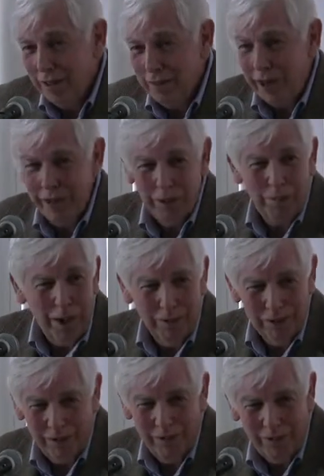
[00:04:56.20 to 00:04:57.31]
by the
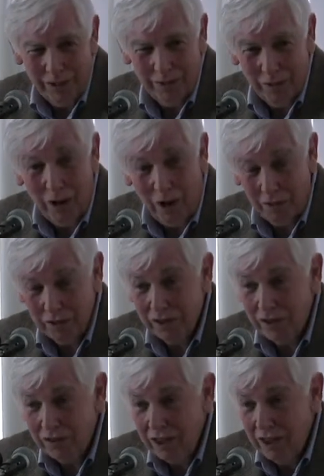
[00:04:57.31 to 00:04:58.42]
public defender
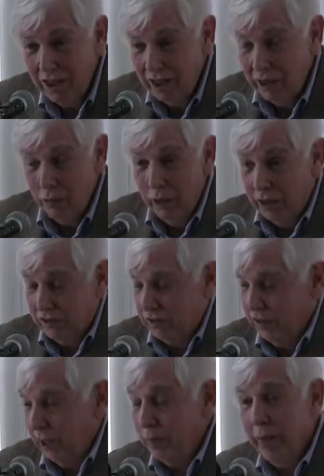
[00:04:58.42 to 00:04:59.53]
offices in which
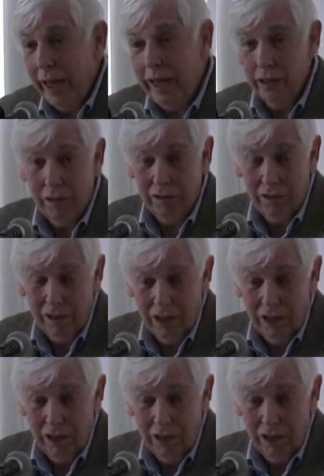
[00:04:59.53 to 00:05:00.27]
the mayor